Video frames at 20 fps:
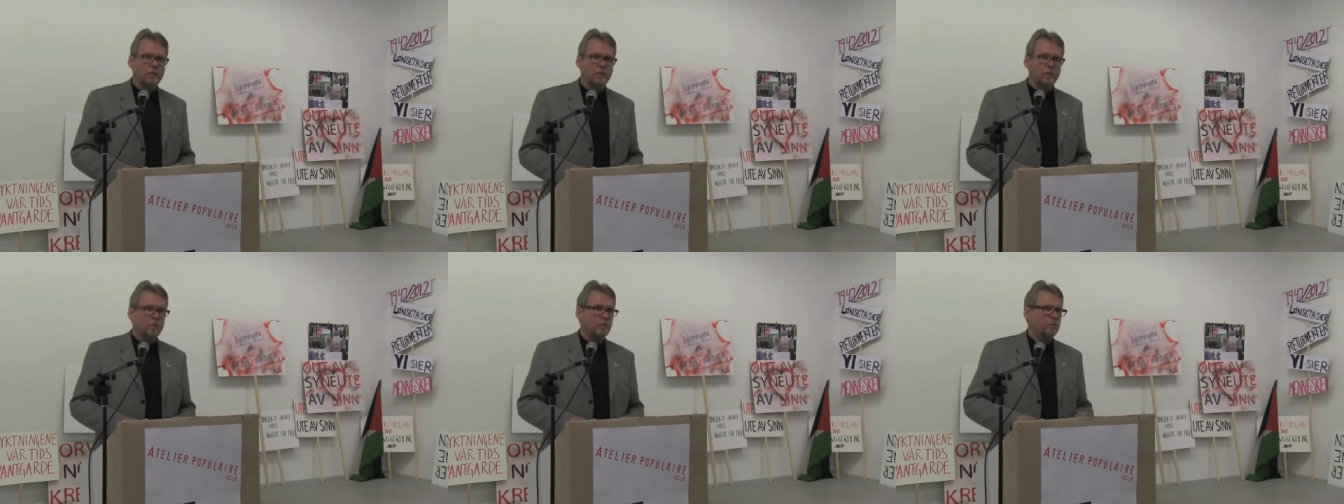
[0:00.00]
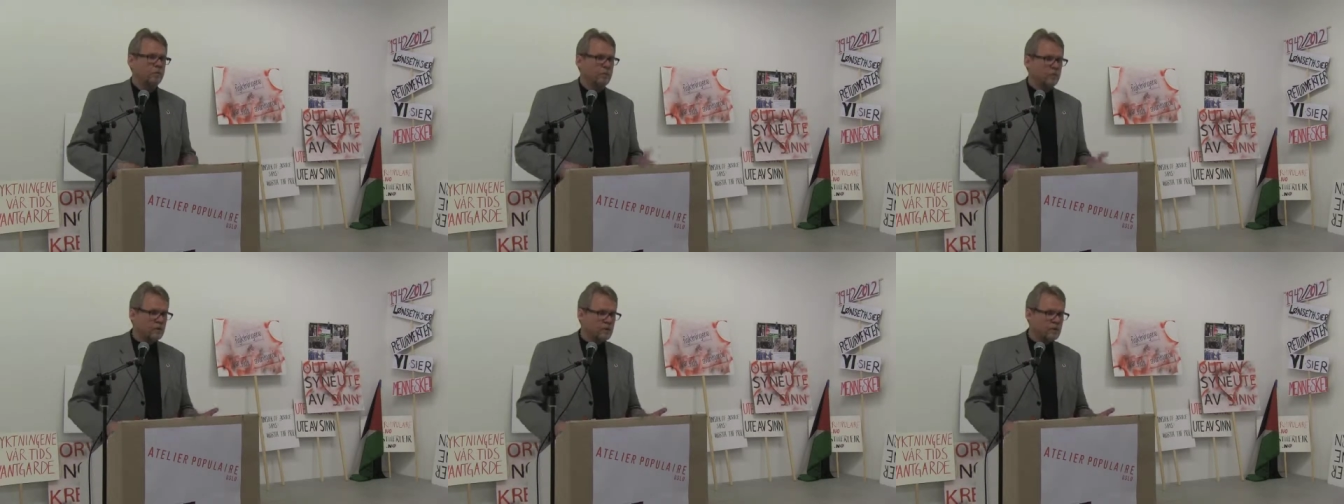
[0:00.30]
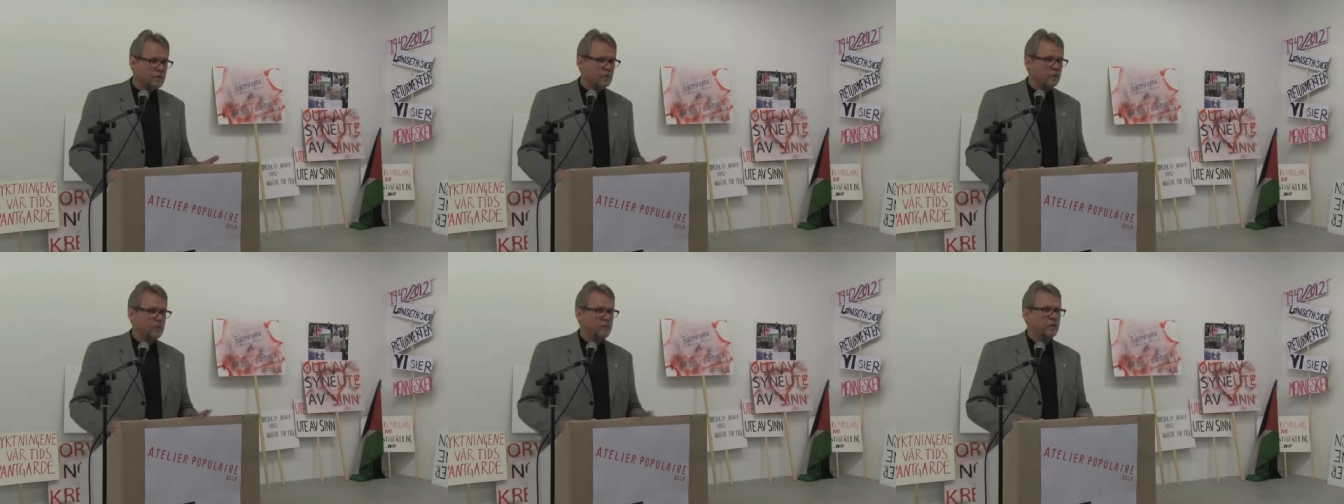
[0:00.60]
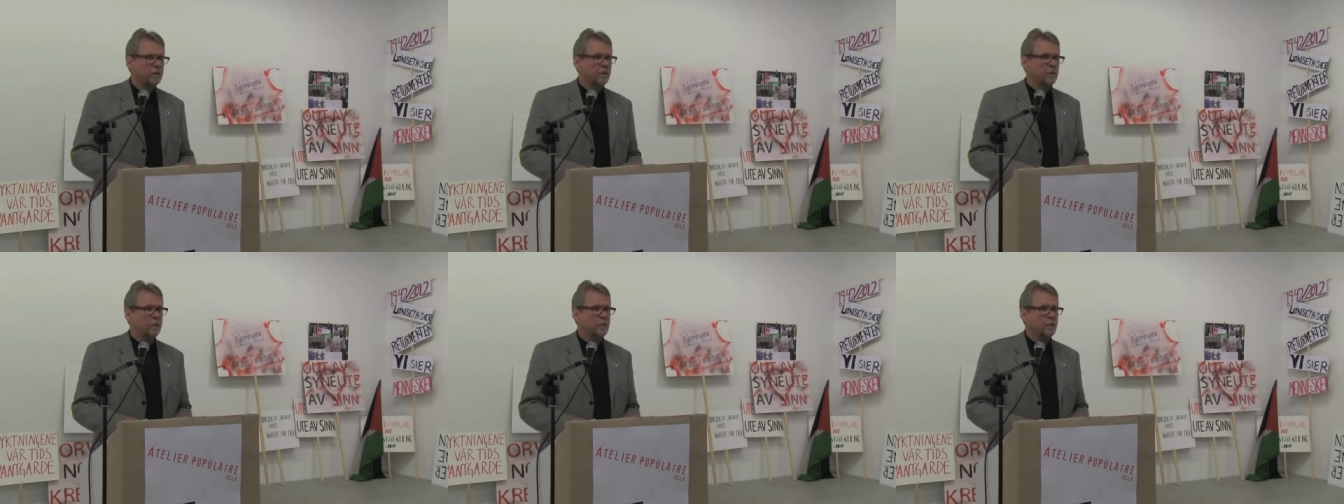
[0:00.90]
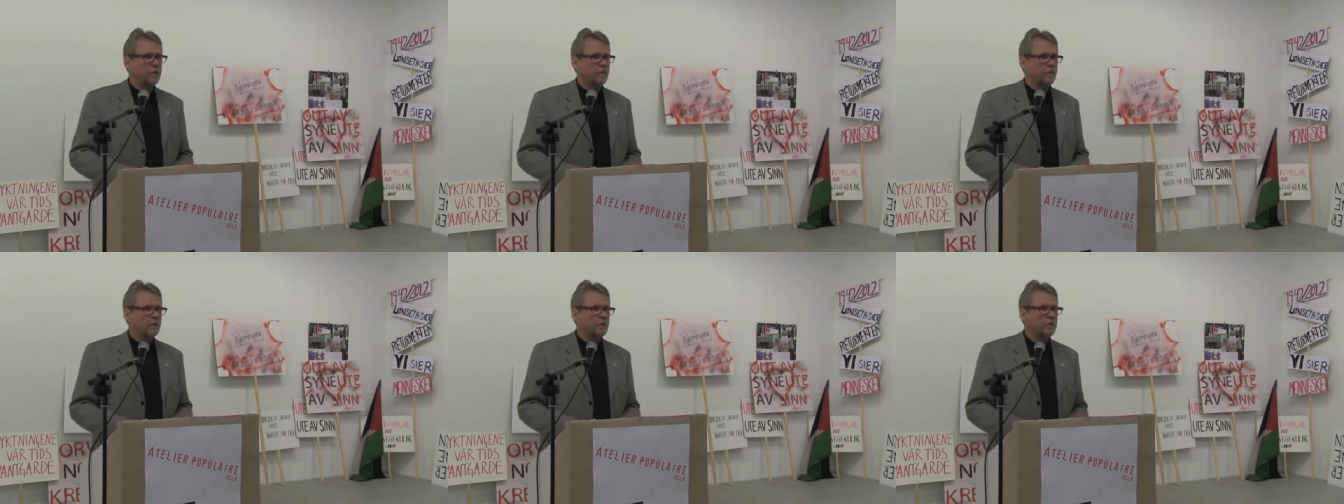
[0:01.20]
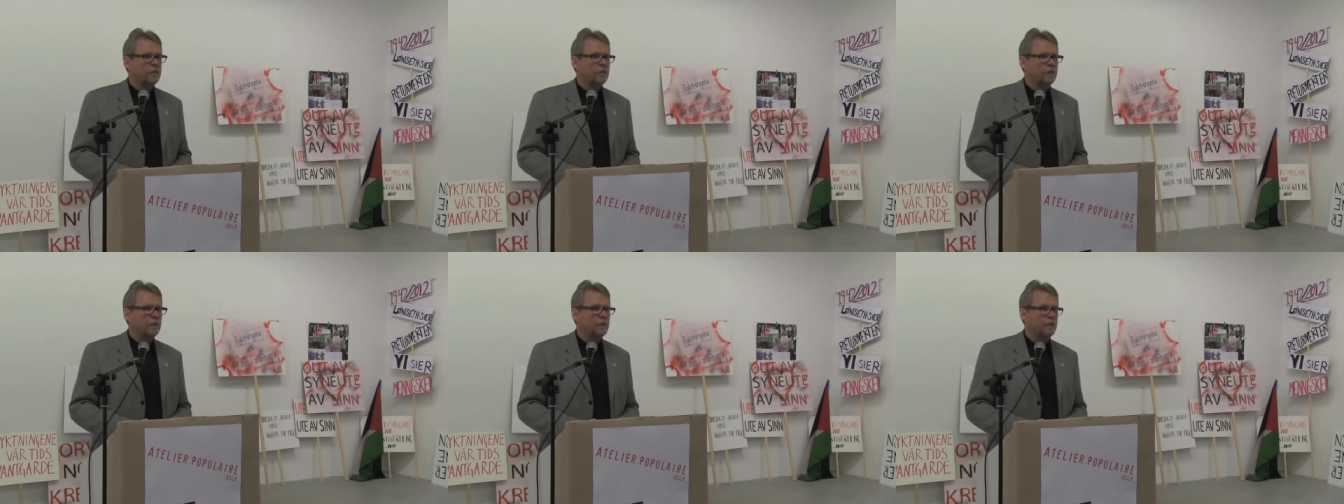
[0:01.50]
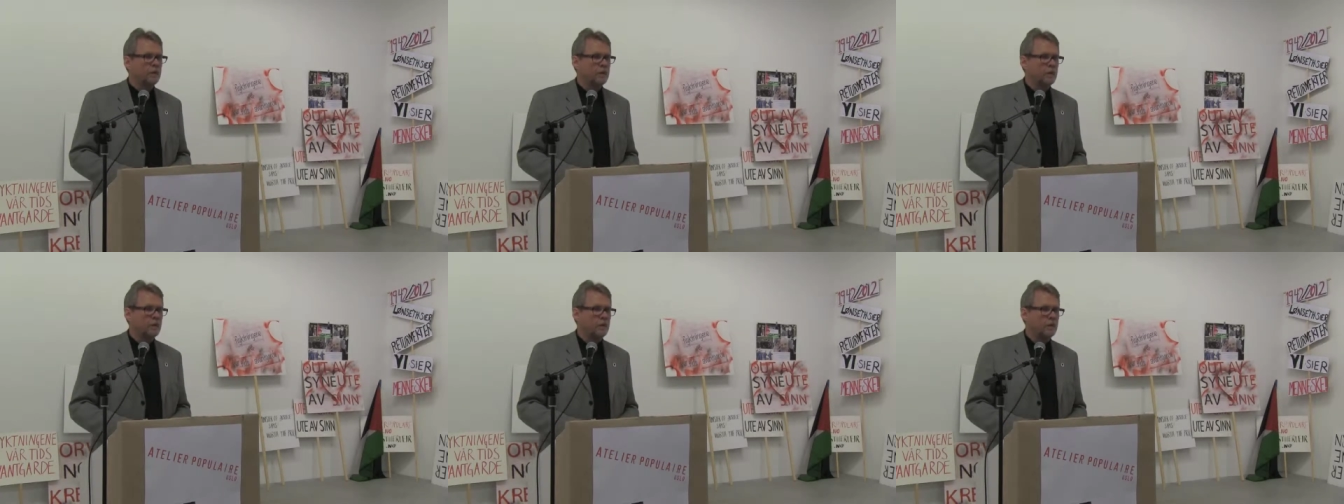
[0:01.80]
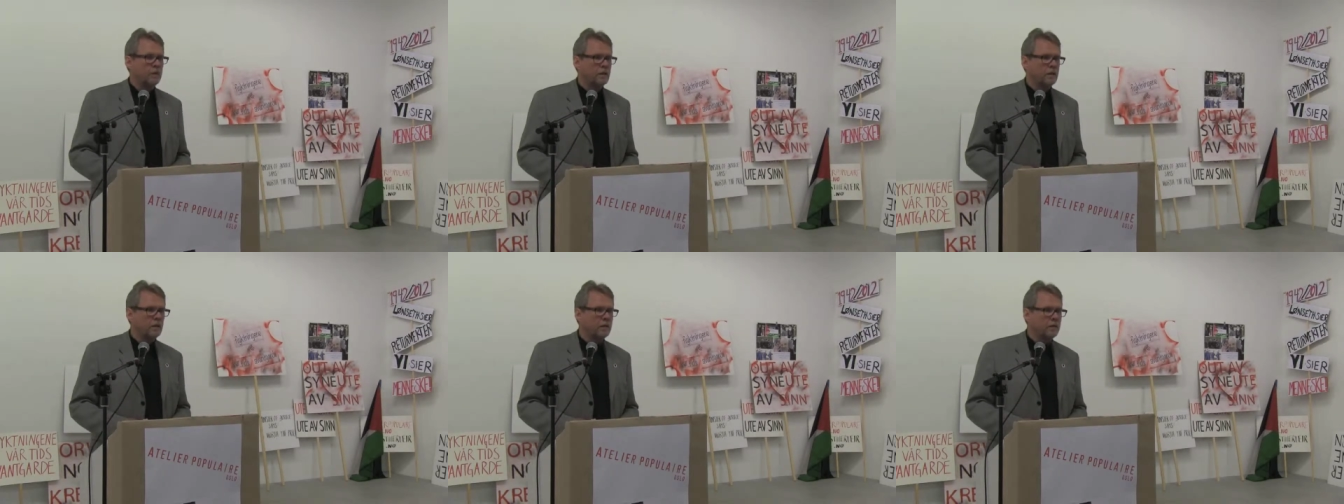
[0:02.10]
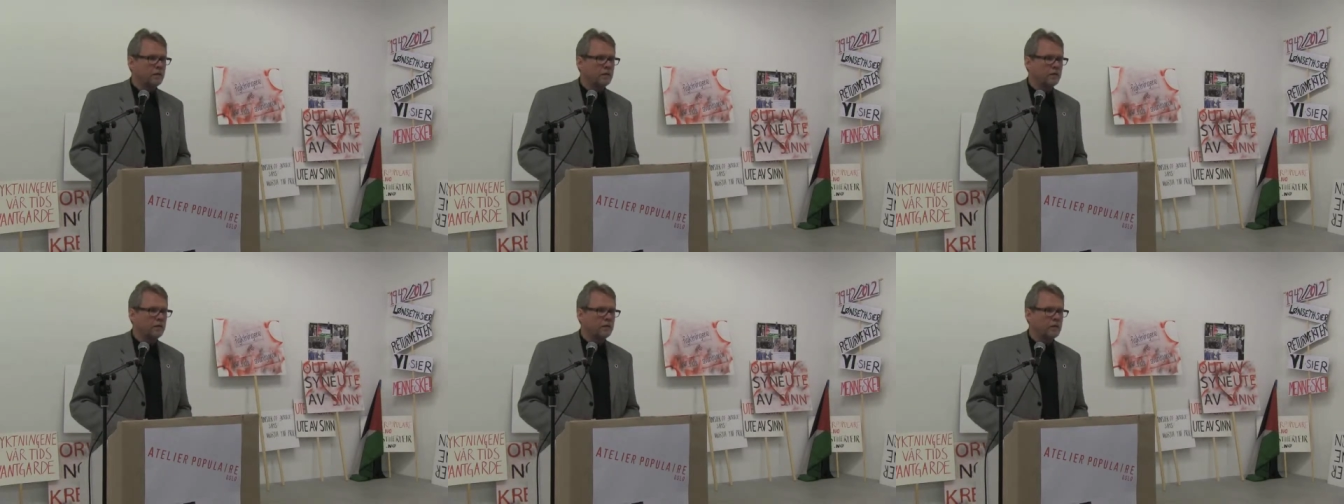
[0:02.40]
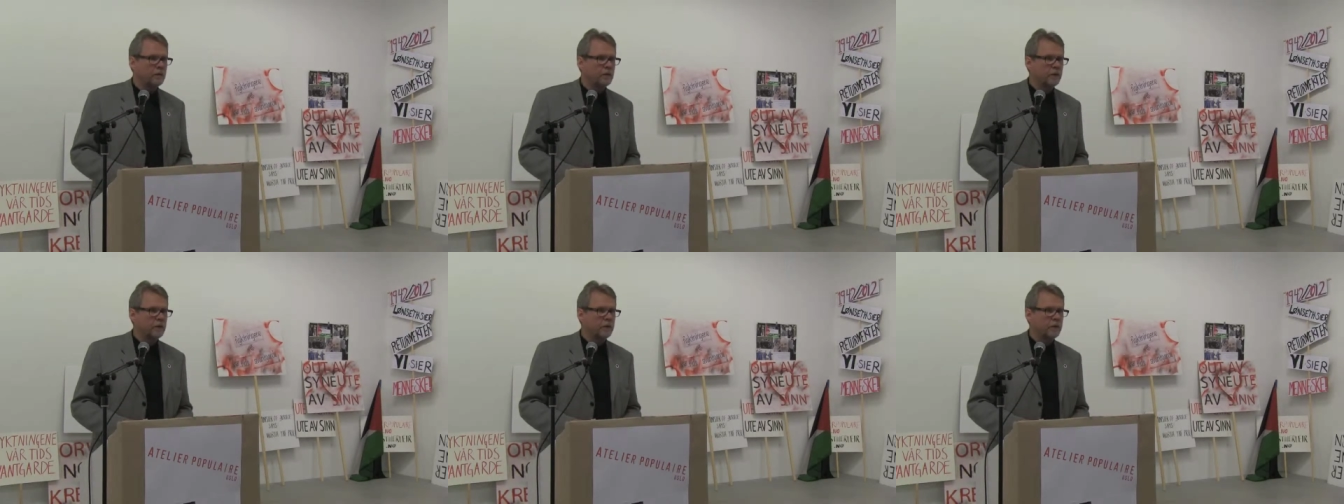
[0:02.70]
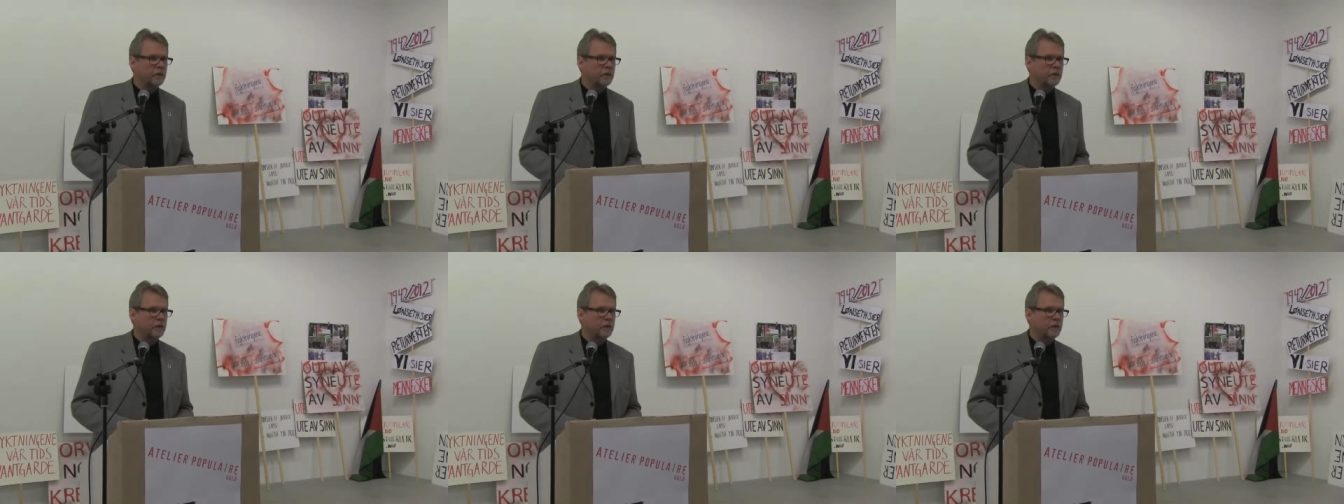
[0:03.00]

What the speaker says: Could be in this country, could be in another country.